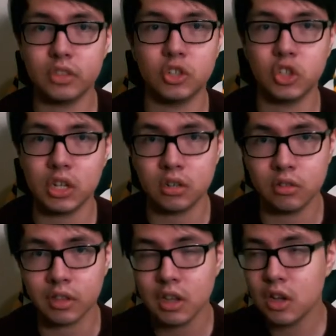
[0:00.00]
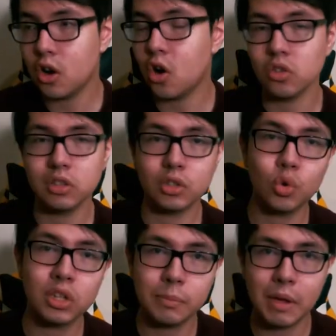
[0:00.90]
off the shelves. All the
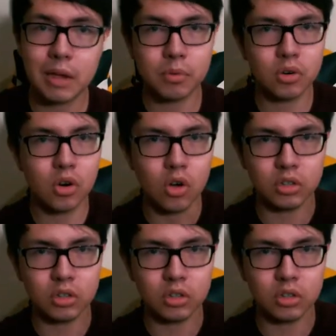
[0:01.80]
toilet paper,